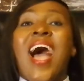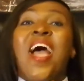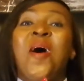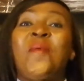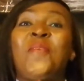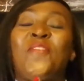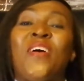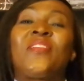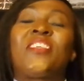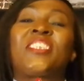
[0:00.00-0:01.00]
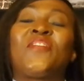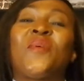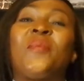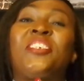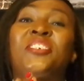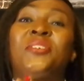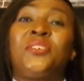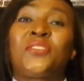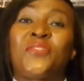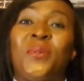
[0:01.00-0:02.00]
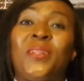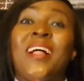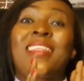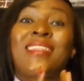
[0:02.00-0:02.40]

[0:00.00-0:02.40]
I hope you found this information useful.